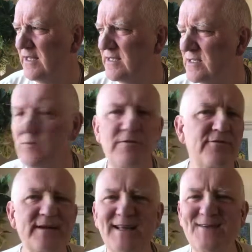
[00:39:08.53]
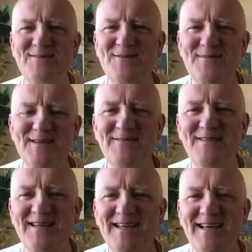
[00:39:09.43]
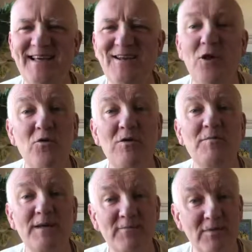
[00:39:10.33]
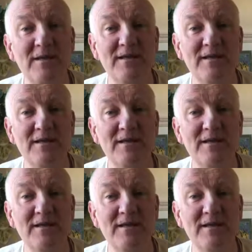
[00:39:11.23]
This is what freaked out so many of the local people,